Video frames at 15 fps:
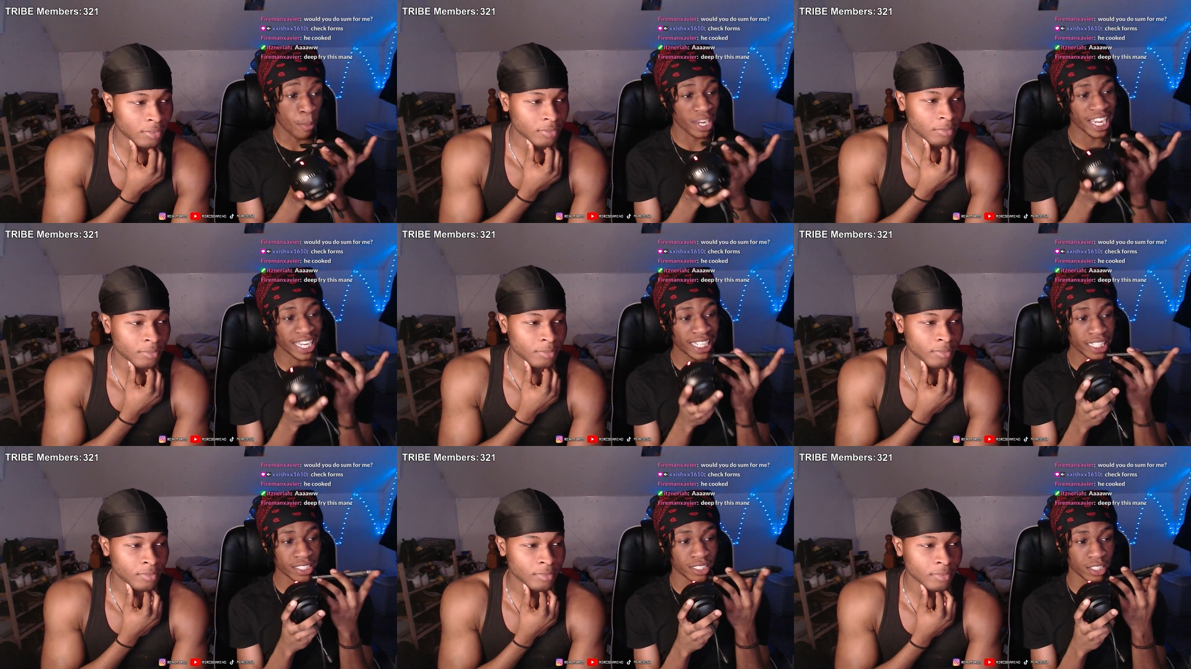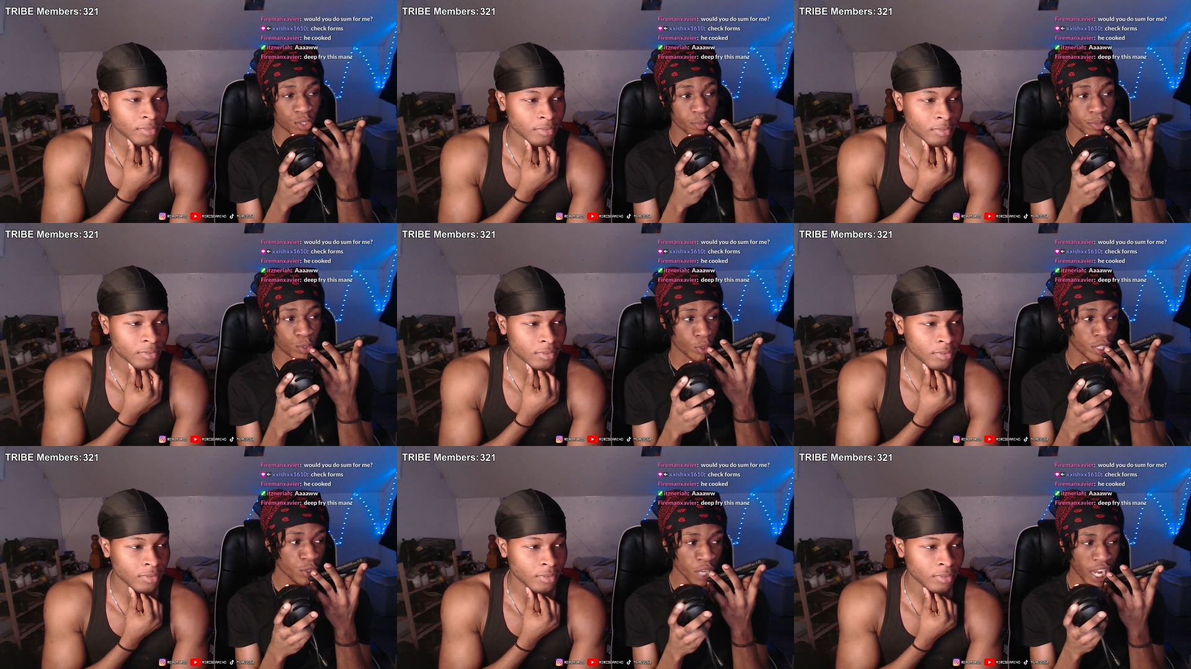Speaker 1: he ain't listening to me. So
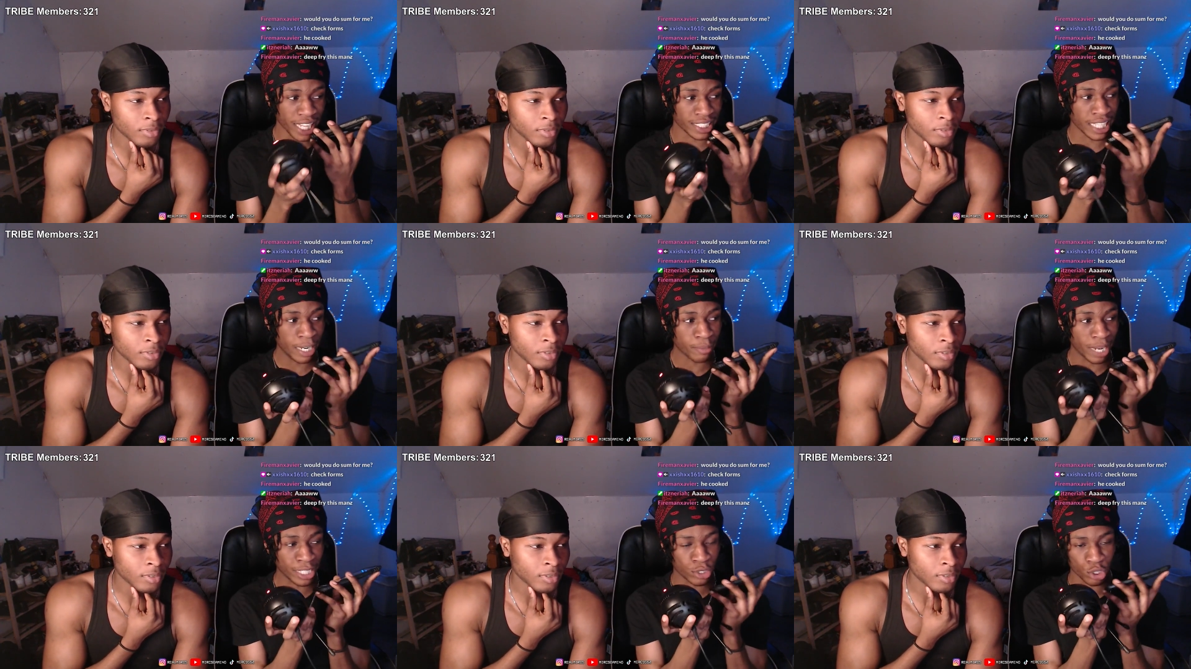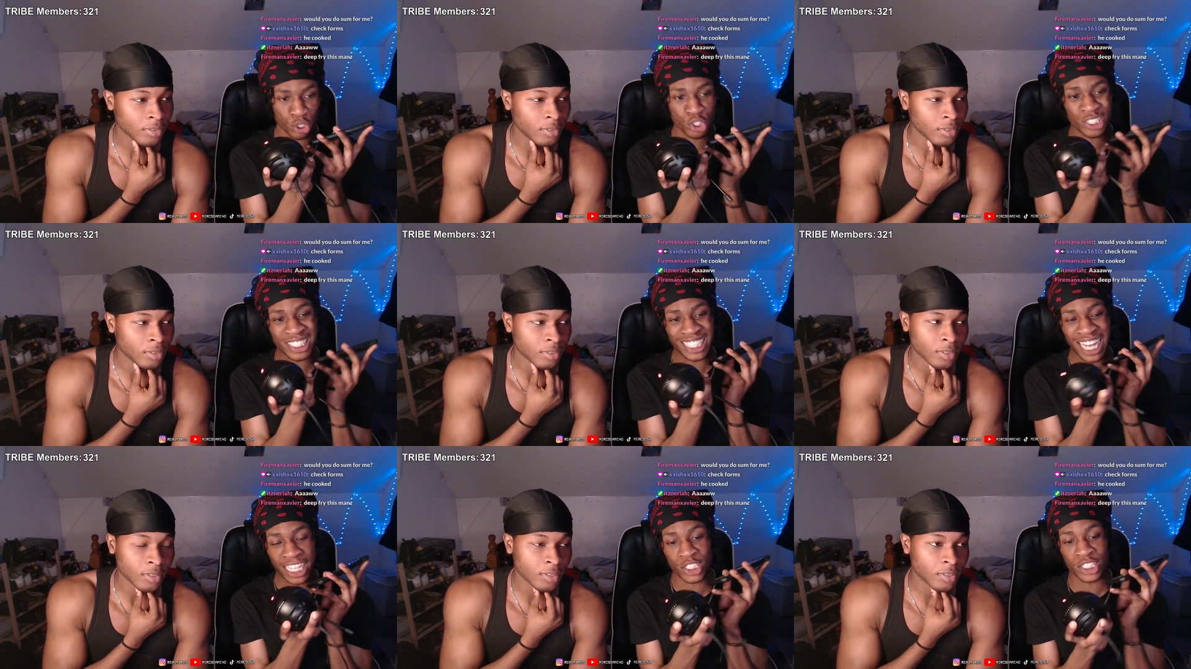can you like tell him like to, to
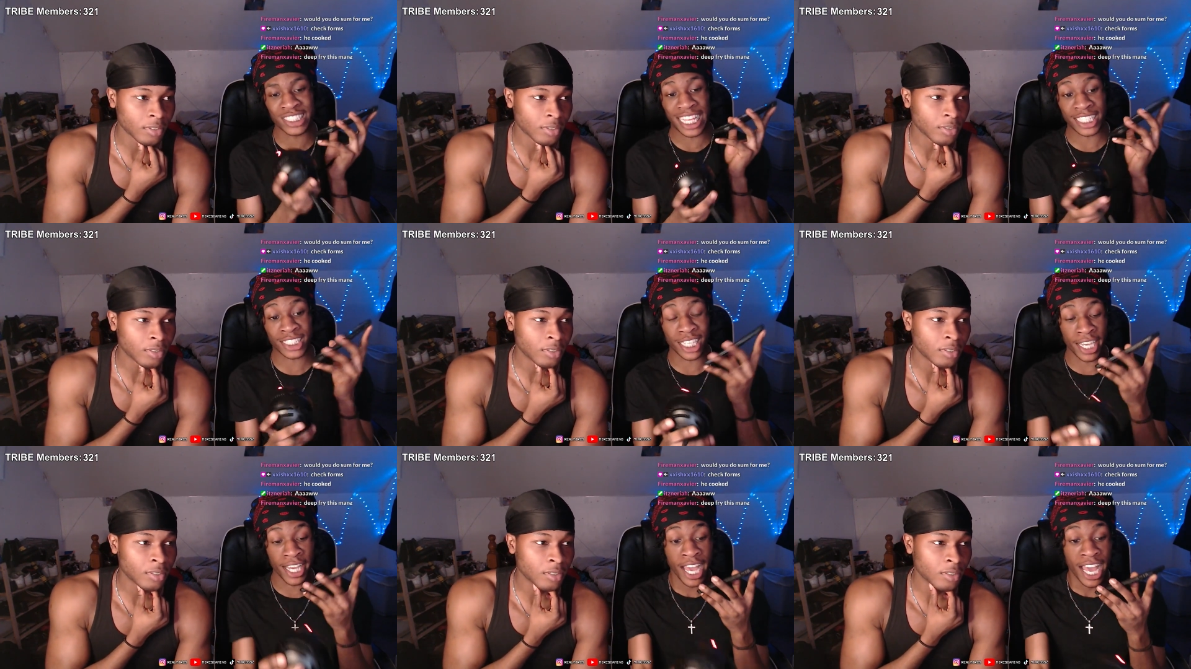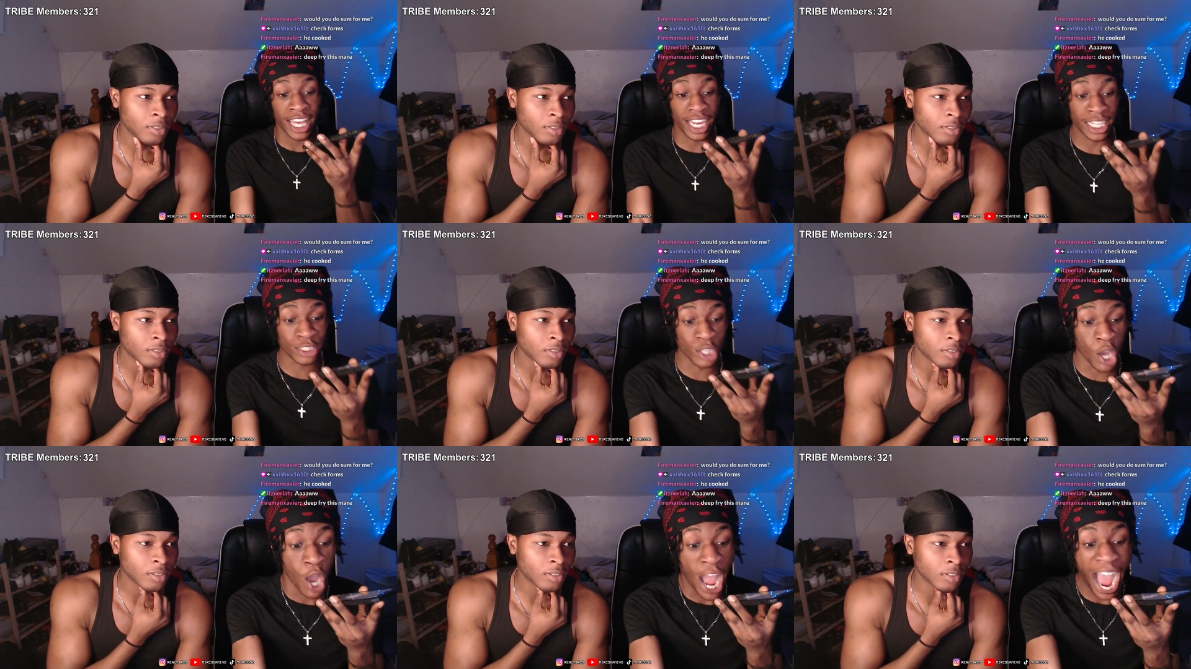like like to like to
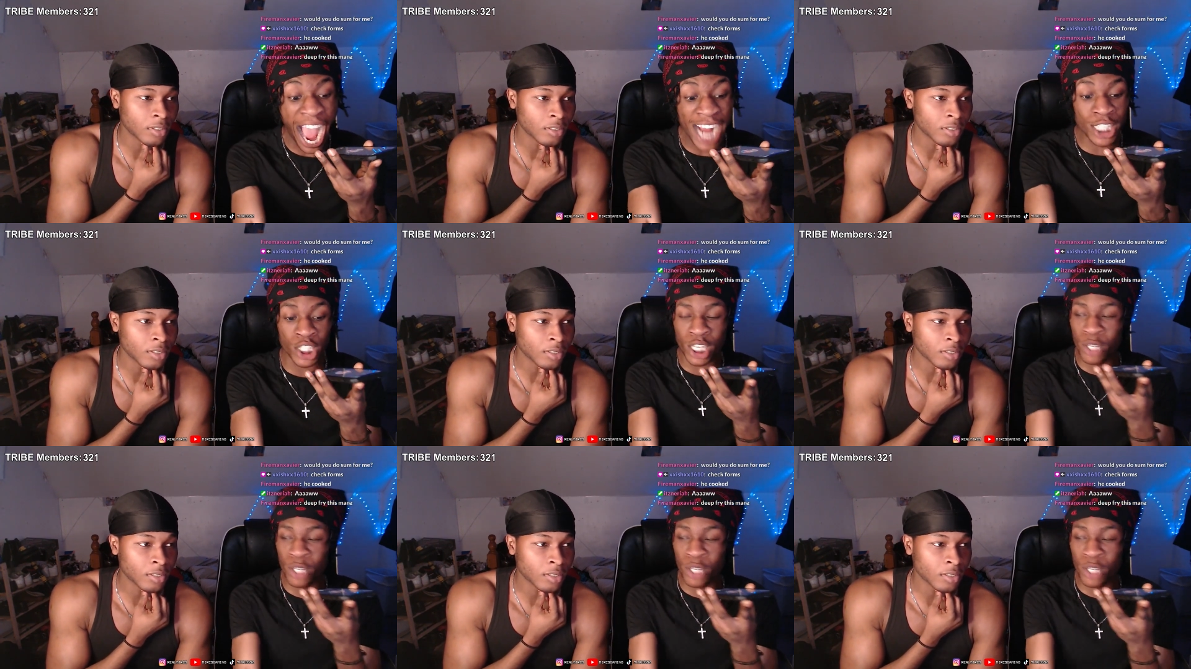actually